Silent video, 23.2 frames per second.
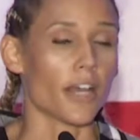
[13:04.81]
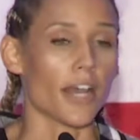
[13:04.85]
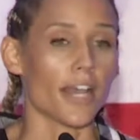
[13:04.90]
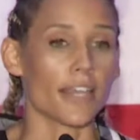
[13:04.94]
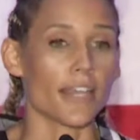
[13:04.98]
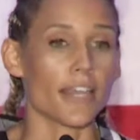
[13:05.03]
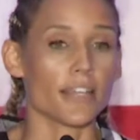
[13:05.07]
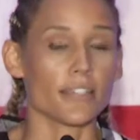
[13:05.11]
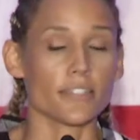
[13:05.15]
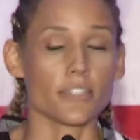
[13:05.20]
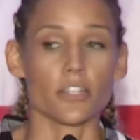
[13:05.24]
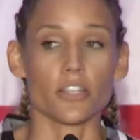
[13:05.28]

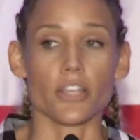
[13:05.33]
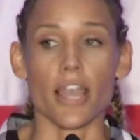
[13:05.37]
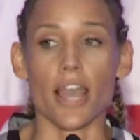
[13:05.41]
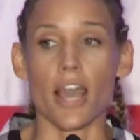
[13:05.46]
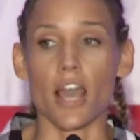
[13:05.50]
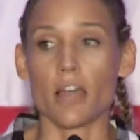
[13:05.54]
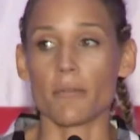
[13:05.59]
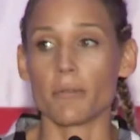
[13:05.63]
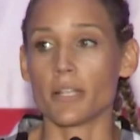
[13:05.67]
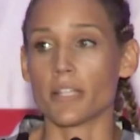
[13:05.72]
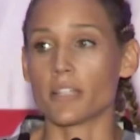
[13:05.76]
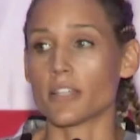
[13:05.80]
can't tell you
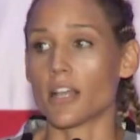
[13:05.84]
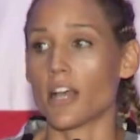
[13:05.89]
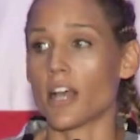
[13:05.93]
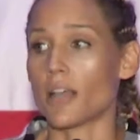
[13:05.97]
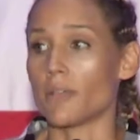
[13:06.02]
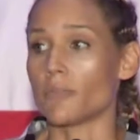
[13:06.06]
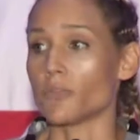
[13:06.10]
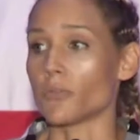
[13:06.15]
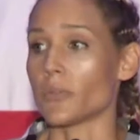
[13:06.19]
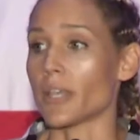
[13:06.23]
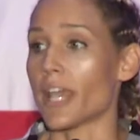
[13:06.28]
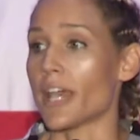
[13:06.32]
how many
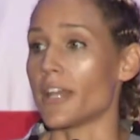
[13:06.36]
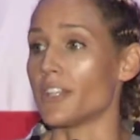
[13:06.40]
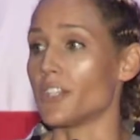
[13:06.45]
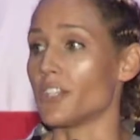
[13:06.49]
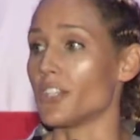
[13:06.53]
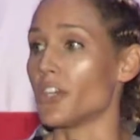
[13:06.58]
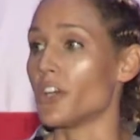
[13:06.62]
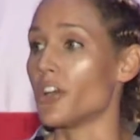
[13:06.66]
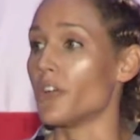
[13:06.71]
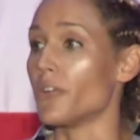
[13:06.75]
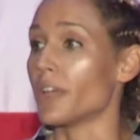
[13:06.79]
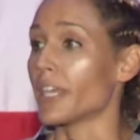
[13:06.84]
times we had to
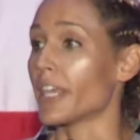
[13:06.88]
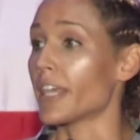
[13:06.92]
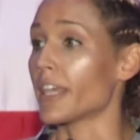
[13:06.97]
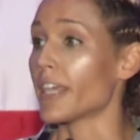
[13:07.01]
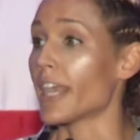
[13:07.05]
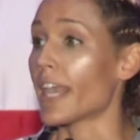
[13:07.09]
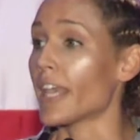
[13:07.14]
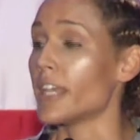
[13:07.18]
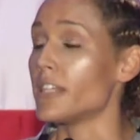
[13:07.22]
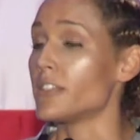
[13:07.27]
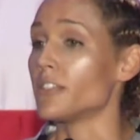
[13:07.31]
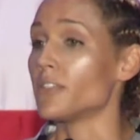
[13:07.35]
go and get
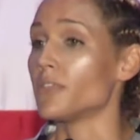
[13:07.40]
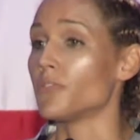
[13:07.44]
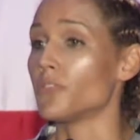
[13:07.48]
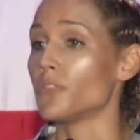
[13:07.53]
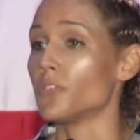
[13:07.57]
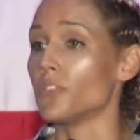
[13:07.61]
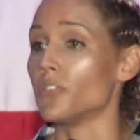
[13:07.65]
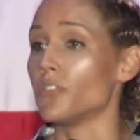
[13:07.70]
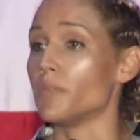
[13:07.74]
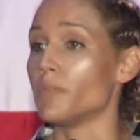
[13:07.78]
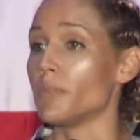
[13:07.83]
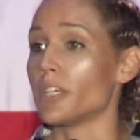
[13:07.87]
cans of
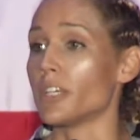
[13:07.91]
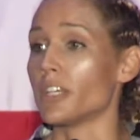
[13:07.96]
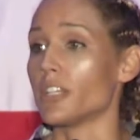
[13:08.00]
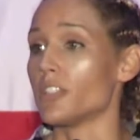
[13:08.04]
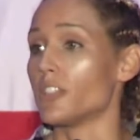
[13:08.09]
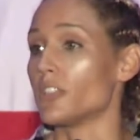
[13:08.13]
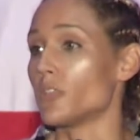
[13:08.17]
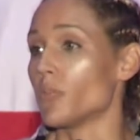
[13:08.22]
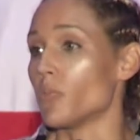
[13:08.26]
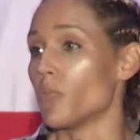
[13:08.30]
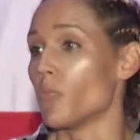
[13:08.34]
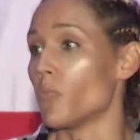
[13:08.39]
food
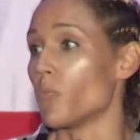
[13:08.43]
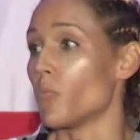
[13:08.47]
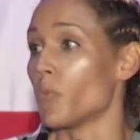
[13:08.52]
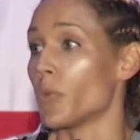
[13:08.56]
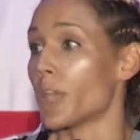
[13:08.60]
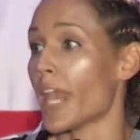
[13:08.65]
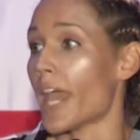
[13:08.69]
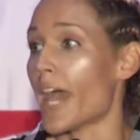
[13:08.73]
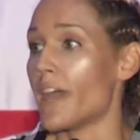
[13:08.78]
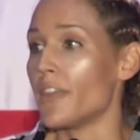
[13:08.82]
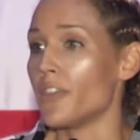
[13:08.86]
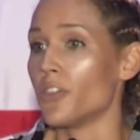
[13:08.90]
because we
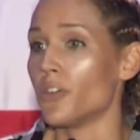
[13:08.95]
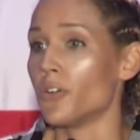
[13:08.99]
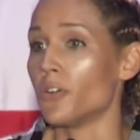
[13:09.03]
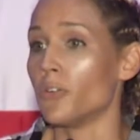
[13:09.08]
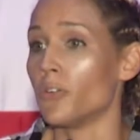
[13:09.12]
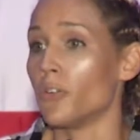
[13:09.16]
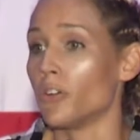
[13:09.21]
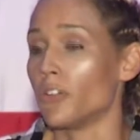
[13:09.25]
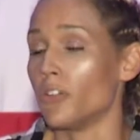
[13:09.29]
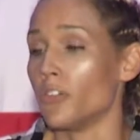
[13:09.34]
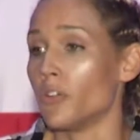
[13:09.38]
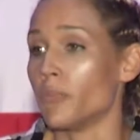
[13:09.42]
had
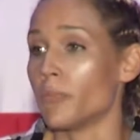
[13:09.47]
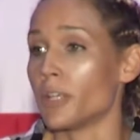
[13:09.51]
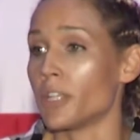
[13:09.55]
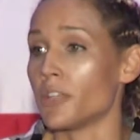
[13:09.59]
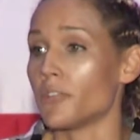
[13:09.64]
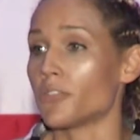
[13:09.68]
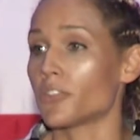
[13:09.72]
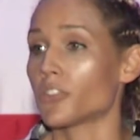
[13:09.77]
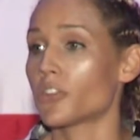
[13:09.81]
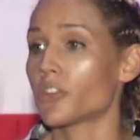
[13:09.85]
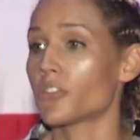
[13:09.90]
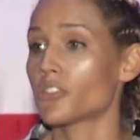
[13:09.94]
no money
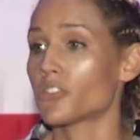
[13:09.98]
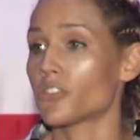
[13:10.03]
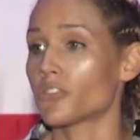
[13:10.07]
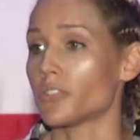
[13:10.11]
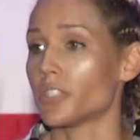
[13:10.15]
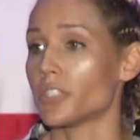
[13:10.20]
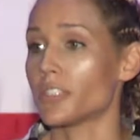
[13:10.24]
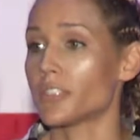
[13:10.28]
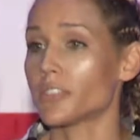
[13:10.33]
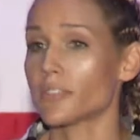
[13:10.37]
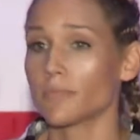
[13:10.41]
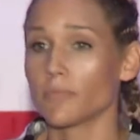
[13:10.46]
for
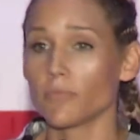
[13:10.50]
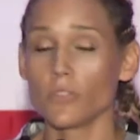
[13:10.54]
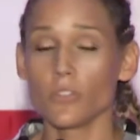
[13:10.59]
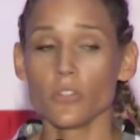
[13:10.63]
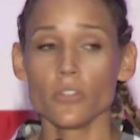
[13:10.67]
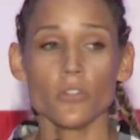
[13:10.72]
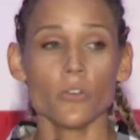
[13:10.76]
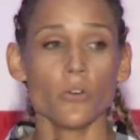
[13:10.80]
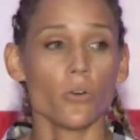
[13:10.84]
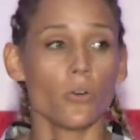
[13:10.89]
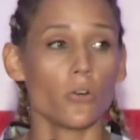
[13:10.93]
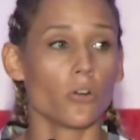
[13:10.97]
groceries,
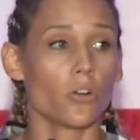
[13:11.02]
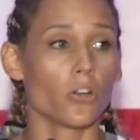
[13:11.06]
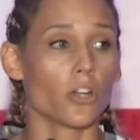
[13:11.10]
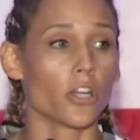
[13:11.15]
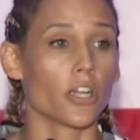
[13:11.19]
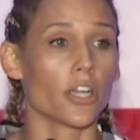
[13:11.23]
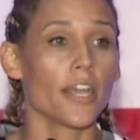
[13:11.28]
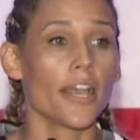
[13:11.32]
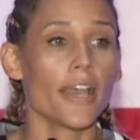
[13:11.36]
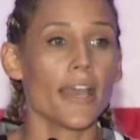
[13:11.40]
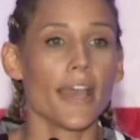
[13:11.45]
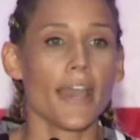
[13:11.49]

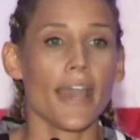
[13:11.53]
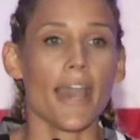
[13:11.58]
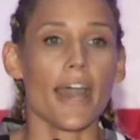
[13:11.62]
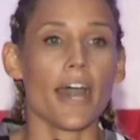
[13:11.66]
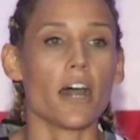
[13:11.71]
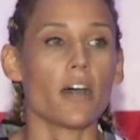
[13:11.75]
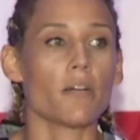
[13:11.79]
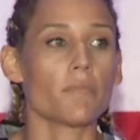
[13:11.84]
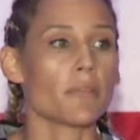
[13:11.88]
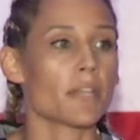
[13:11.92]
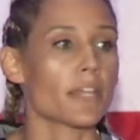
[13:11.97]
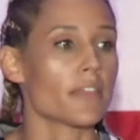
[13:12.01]
or
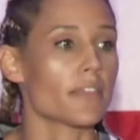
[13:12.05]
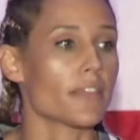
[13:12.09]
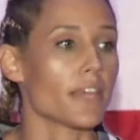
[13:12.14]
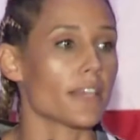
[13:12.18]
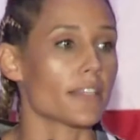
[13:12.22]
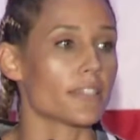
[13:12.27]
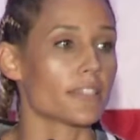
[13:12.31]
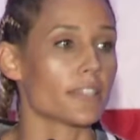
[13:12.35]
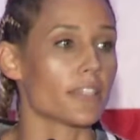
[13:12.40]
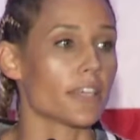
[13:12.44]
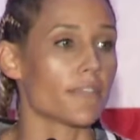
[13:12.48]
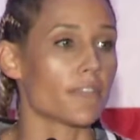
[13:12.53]
how many
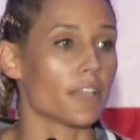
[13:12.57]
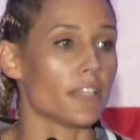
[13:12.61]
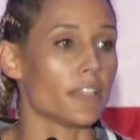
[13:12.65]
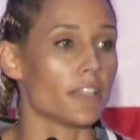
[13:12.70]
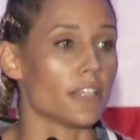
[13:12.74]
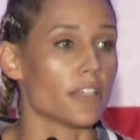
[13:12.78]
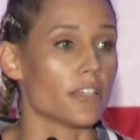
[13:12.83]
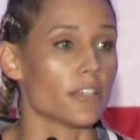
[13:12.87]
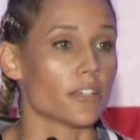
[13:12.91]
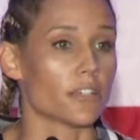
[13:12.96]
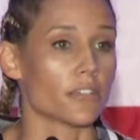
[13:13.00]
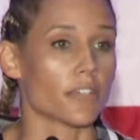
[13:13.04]
Thanksgiving
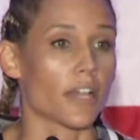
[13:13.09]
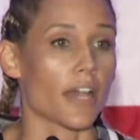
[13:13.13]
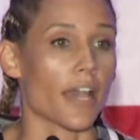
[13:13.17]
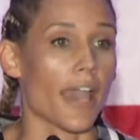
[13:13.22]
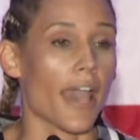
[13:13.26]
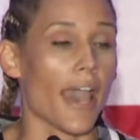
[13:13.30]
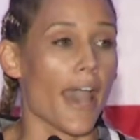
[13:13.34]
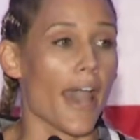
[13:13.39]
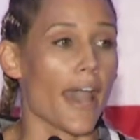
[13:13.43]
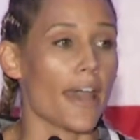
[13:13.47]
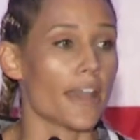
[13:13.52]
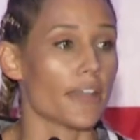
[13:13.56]
dinners I
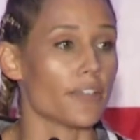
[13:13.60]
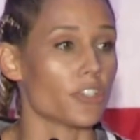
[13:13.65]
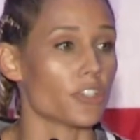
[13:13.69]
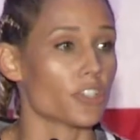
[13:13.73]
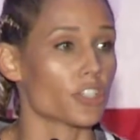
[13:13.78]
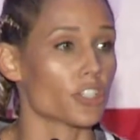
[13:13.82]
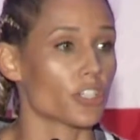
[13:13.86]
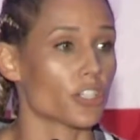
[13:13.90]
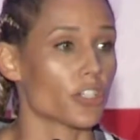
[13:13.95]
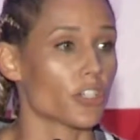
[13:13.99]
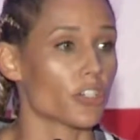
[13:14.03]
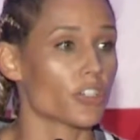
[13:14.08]
had at the
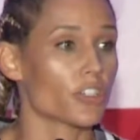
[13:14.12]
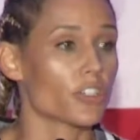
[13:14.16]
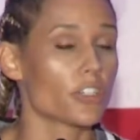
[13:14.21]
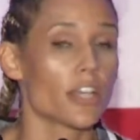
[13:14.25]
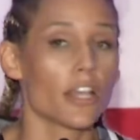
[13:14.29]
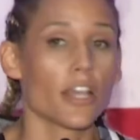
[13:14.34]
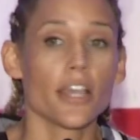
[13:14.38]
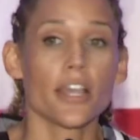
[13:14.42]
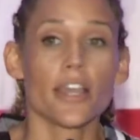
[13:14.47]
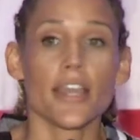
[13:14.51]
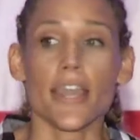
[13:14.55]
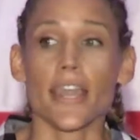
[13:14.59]
church
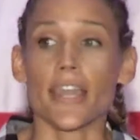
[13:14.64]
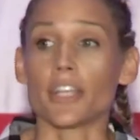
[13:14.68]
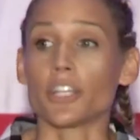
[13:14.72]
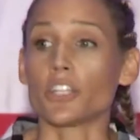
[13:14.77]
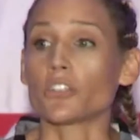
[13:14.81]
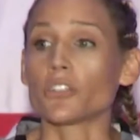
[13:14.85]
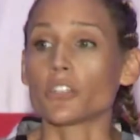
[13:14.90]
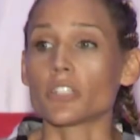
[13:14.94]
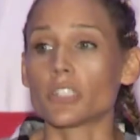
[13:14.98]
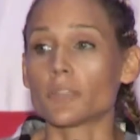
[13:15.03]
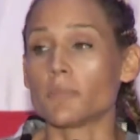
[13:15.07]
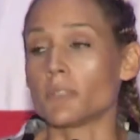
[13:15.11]
and
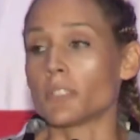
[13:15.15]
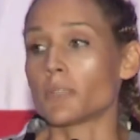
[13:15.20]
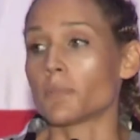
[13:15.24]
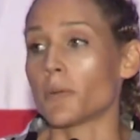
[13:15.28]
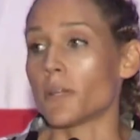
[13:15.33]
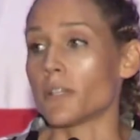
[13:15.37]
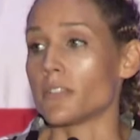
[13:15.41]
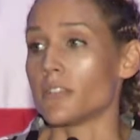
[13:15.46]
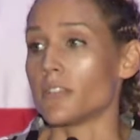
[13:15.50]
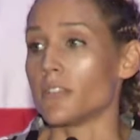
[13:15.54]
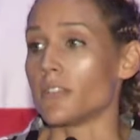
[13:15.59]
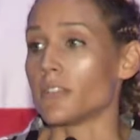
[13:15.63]
Christmas
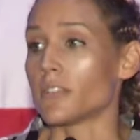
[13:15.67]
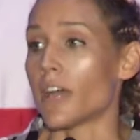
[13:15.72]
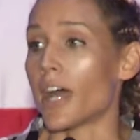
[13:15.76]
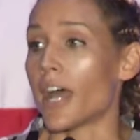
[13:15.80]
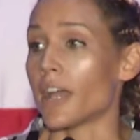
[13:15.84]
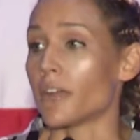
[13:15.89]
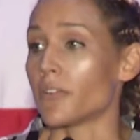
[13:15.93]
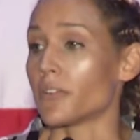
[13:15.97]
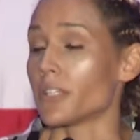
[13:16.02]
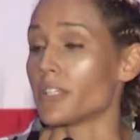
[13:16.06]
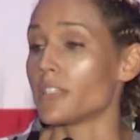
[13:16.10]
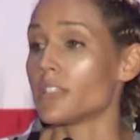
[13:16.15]
presents I
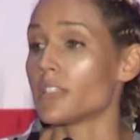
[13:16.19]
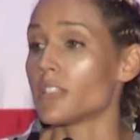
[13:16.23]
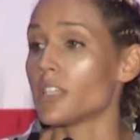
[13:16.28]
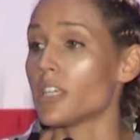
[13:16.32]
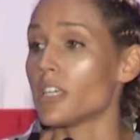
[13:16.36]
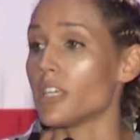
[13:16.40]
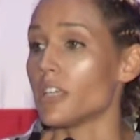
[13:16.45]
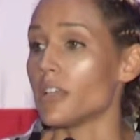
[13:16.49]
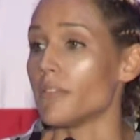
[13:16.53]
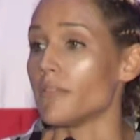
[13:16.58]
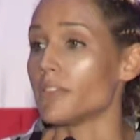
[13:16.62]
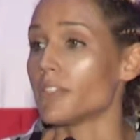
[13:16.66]

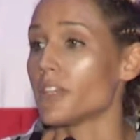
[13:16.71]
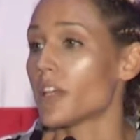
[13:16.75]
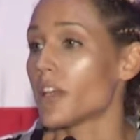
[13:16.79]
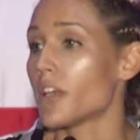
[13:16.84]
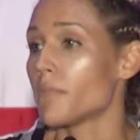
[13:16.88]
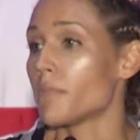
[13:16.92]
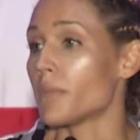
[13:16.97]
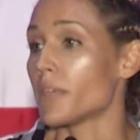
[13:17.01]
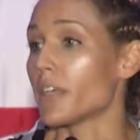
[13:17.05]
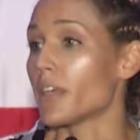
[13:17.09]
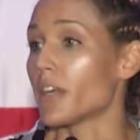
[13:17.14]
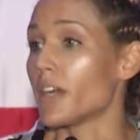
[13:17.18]
received
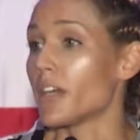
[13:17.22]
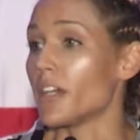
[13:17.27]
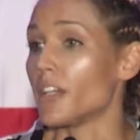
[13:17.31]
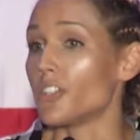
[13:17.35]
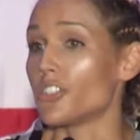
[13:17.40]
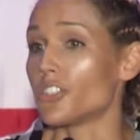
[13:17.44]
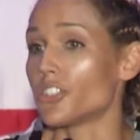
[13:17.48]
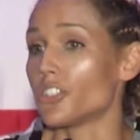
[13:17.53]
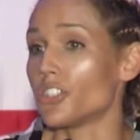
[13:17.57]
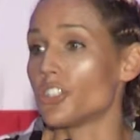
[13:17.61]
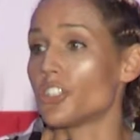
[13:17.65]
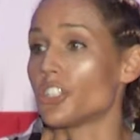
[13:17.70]

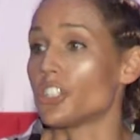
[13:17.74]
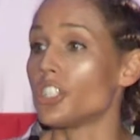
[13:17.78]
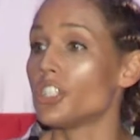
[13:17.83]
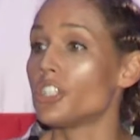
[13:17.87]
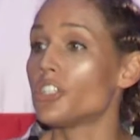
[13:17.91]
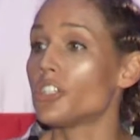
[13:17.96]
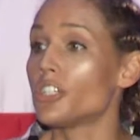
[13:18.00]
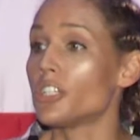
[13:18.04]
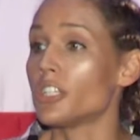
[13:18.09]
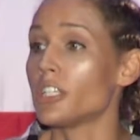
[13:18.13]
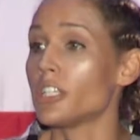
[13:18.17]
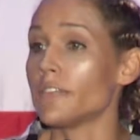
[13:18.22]
because she
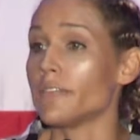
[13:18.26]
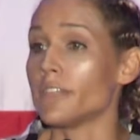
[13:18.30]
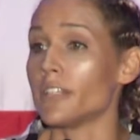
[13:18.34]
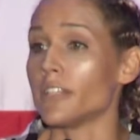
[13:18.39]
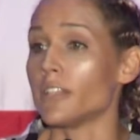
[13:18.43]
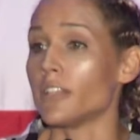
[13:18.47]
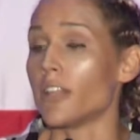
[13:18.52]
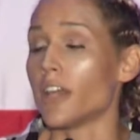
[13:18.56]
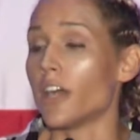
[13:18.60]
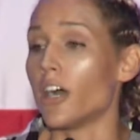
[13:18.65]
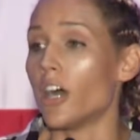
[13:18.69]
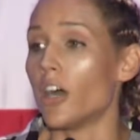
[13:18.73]
couldn't
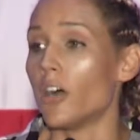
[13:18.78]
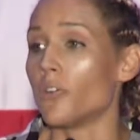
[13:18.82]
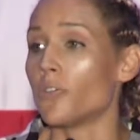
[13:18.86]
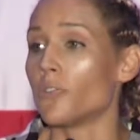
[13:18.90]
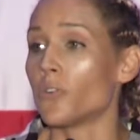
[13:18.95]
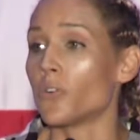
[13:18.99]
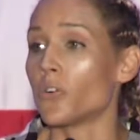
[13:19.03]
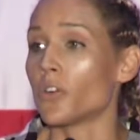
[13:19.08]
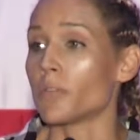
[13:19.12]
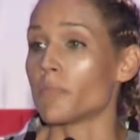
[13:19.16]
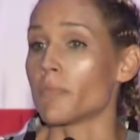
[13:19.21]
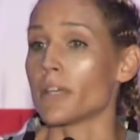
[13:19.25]
even
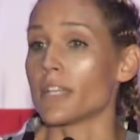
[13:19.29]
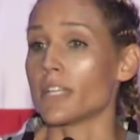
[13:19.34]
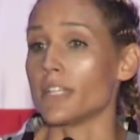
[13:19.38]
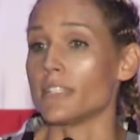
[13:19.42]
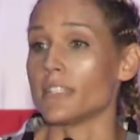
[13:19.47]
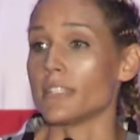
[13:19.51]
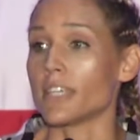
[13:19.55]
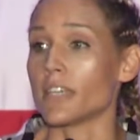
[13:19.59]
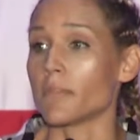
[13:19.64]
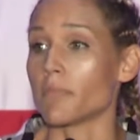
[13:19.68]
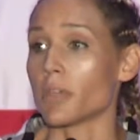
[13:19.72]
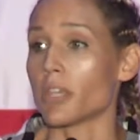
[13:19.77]
afford money
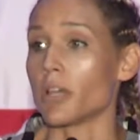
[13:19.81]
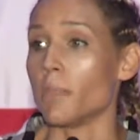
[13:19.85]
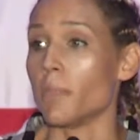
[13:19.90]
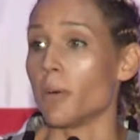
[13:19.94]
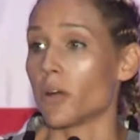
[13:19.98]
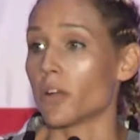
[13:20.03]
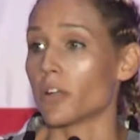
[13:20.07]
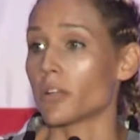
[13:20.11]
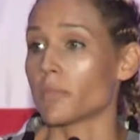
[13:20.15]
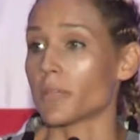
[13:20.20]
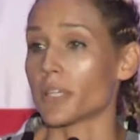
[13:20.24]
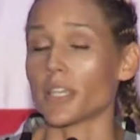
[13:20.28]
to get me a
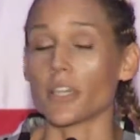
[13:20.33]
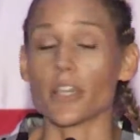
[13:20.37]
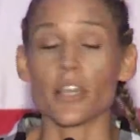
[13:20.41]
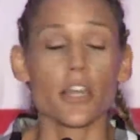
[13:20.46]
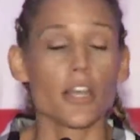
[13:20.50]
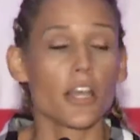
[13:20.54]
Barbie.